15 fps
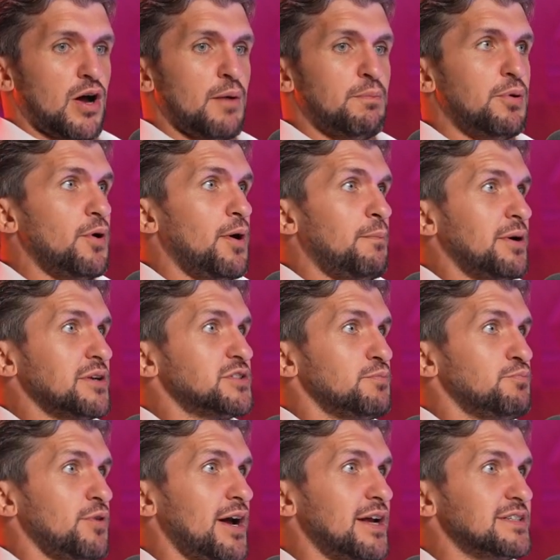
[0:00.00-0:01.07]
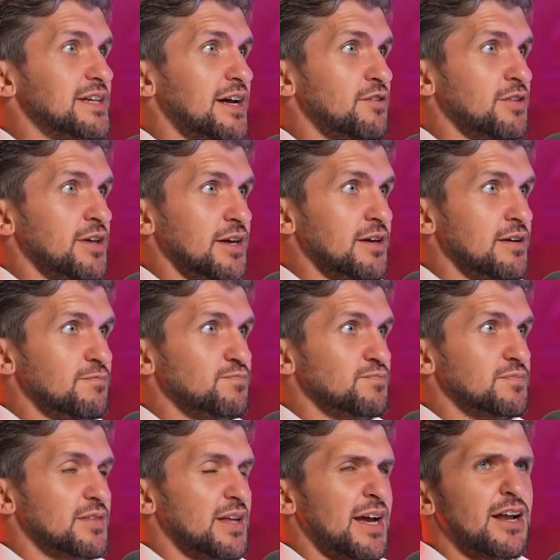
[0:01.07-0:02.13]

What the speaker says: I put a bunch of brands out there, and